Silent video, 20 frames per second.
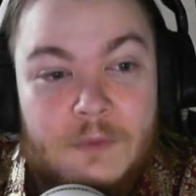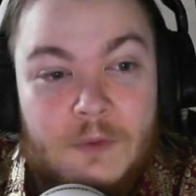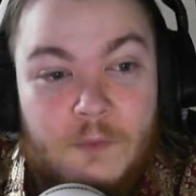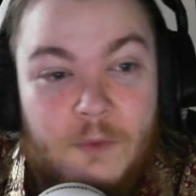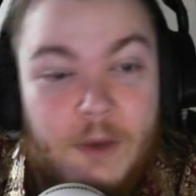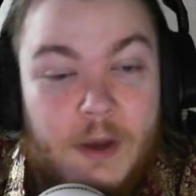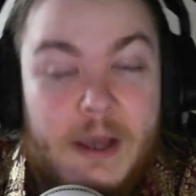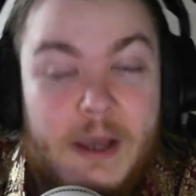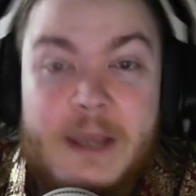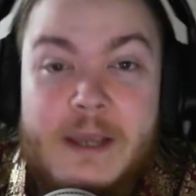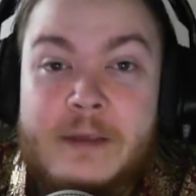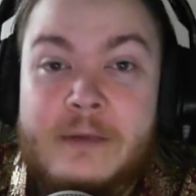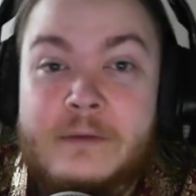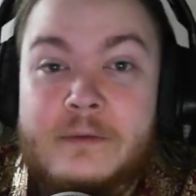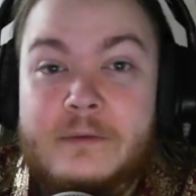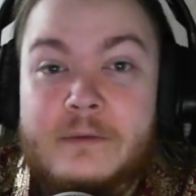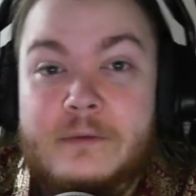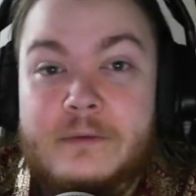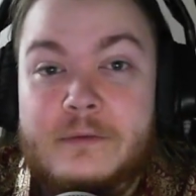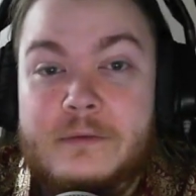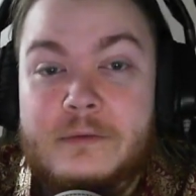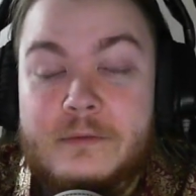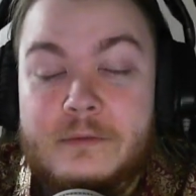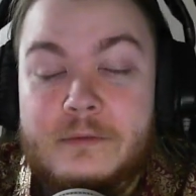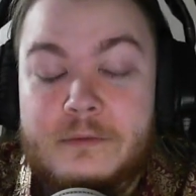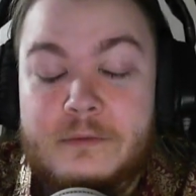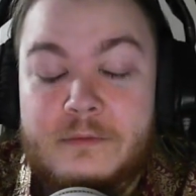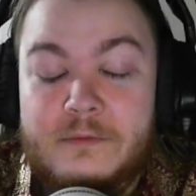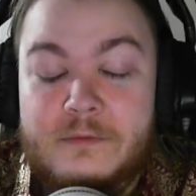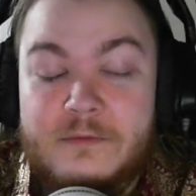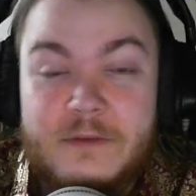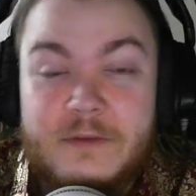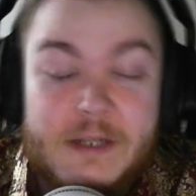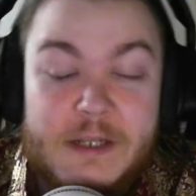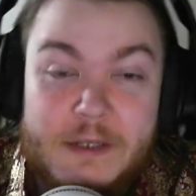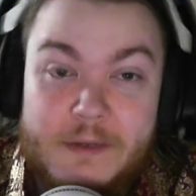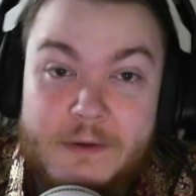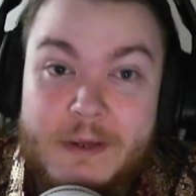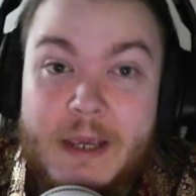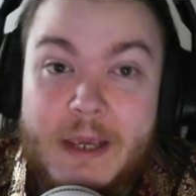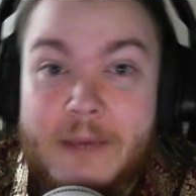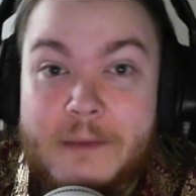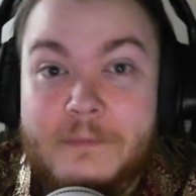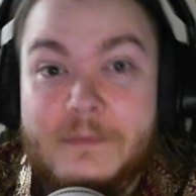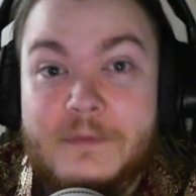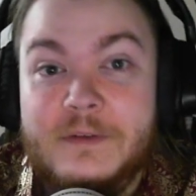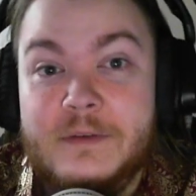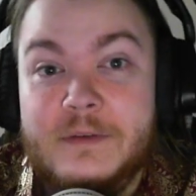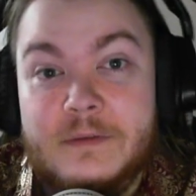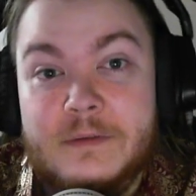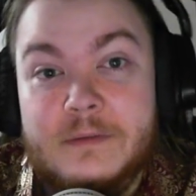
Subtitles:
Why? Video games.